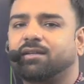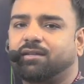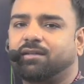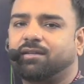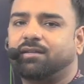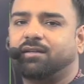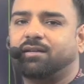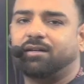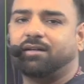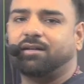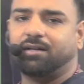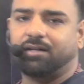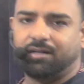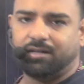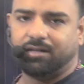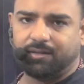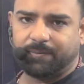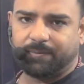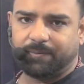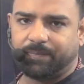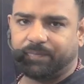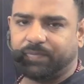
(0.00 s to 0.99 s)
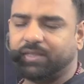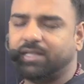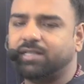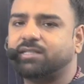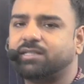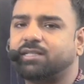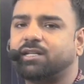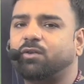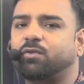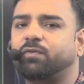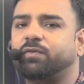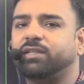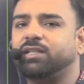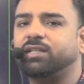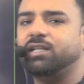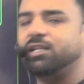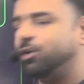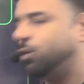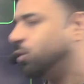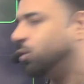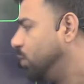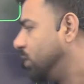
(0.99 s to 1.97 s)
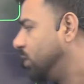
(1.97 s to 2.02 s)
the sound with the
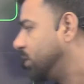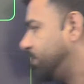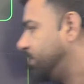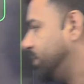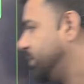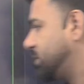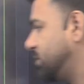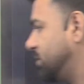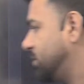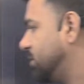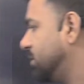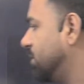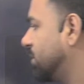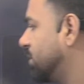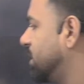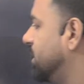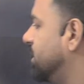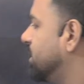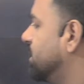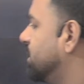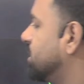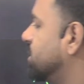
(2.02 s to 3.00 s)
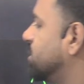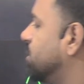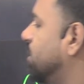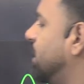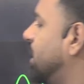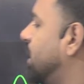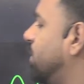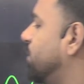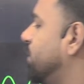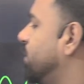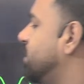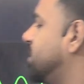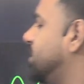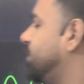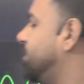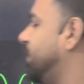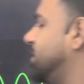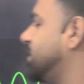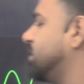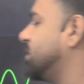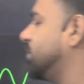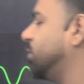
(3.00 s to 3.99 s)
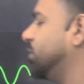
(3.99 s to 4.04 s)
lower pitch. Okay. So loudness
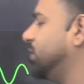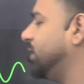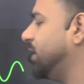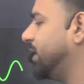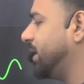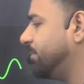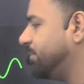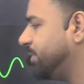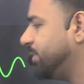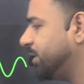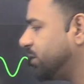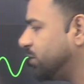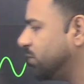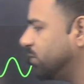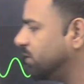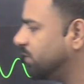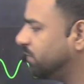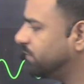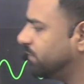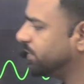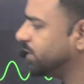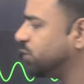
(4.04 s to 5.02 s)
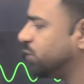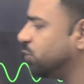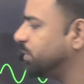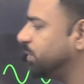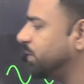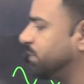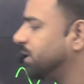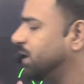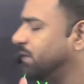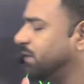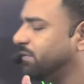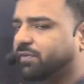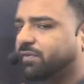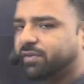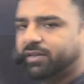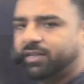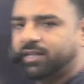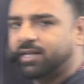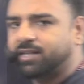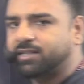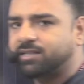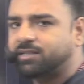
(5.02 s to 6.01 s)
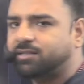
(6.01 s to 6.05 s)
depends upon the amplitude, which you people have given the
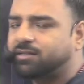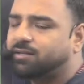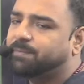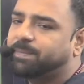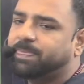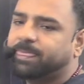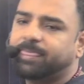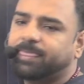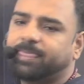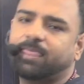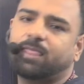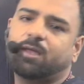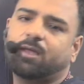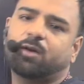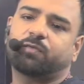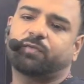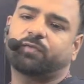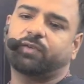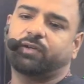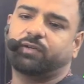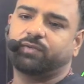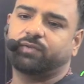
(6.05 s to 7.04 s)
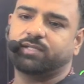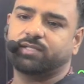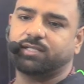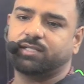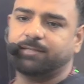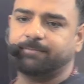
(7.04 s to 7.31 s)
answer, not frequency.